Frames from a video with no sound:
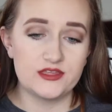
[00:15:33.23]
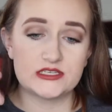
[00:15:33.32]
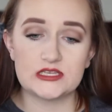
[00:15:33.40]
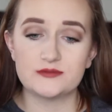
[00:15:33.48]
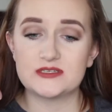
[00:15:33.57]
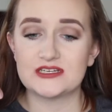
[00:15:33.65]

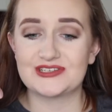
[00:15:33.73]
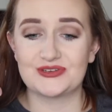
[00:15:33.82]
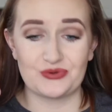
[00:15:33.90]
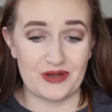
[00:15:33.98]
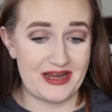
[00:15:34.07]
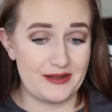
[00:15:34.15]
This lipstick's
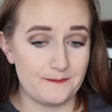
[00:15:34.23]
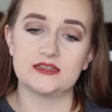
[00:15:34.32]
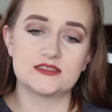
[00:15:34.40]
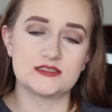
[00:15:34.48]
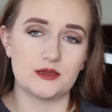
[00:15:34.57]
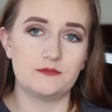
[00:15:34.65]
great.
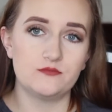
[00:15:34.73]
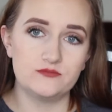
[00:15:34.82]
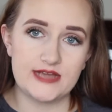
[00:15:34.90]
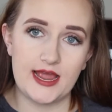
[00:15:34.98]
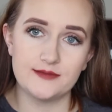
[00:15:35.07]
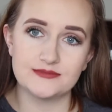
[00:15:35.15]
It's
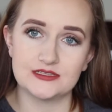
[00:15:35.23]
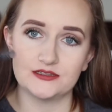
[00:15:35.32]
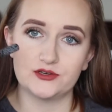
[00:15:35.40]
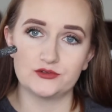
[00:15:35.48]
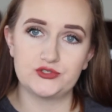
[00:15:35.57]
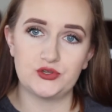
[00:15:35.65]
sometimes a
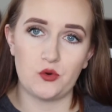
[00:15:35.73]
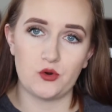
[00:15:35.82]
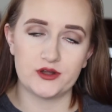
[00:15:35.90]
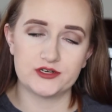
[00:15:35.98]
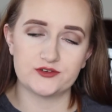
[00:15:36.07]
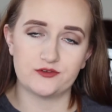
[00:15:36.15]
little too
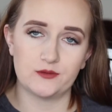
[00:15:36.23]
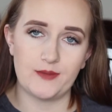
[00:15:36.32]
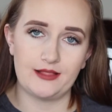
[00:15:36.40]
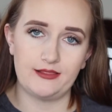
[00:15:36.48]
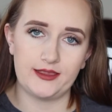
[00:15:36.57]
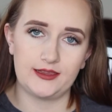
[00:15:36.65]
orange for
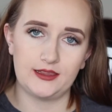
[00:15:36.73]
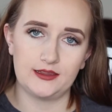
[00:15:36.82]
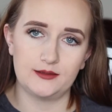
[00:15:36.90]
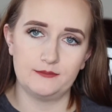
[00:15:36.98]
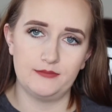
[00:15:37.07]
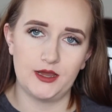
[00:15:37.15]
my
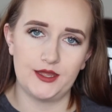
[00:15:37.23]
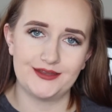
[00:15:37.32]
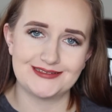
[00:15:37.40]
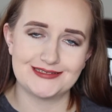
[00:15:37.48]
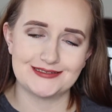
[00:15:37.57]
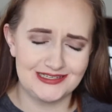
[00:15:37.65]
liking,
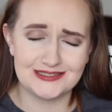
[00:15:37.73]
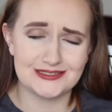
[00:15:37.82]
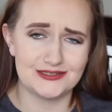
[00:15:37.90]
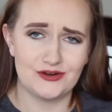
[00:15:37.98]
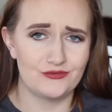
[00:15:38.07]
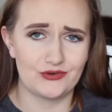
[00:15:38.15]
but it's
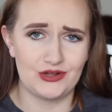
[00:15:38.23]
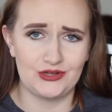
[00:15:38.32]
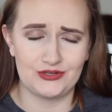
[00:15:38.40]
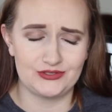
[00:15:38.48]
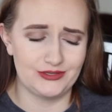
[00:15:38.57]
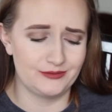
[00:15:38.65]
an
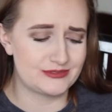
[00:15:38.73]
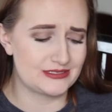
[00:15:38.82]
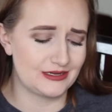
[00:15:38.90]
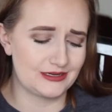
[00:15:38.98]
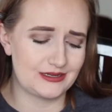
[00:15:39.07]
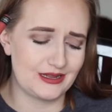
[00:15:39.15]
overall good
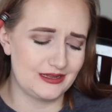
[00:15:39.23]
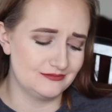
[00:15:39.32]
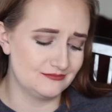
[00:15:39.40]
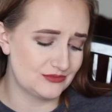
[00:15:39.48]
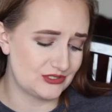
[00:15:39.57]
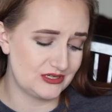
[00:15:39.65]
lipstick,
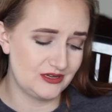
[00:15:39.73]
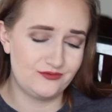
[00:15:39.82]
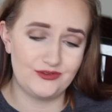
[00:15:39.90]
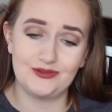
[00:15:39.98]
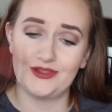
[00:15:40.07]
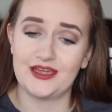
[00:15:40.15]
and
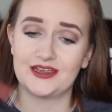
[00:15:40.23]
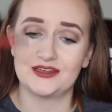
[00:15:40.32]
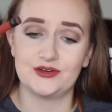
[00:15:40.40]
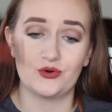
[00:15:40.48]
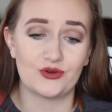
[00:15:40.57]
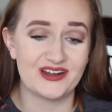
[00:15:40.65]
if you like
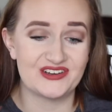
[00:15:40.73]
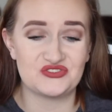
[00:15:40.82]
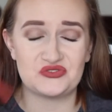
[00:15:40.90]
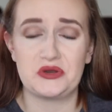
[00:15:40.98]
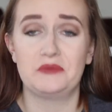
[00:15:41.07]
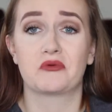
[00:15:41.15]
an
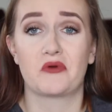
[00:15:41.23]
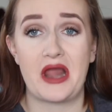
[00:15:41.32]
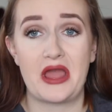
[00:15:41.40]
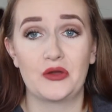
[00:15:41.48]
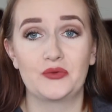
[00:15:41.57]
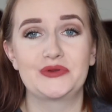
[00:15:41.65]
orangey
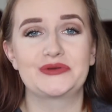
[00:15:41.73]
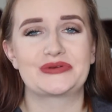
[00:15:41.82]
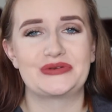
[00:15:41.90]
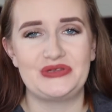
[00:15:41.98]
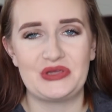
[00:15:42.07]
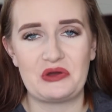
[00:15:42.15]
brown,
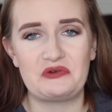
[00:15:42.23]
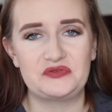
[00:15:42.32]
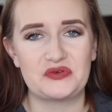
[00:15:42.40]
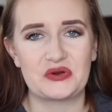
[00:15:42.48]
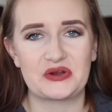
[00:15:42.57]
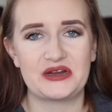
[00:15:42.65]
go
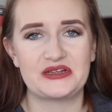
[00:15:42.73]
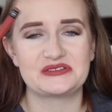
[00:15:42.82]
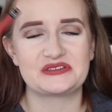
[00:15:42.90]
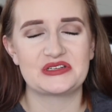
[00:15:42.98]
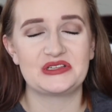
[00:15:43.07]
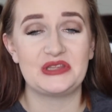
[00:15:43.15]
for
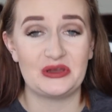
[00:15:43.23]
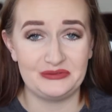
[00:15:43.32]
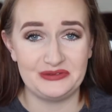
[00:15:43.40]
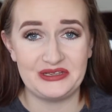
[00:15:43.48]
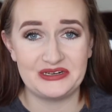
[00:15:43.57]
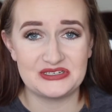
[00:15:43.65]
it.
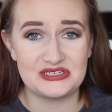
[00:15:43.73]
Lolita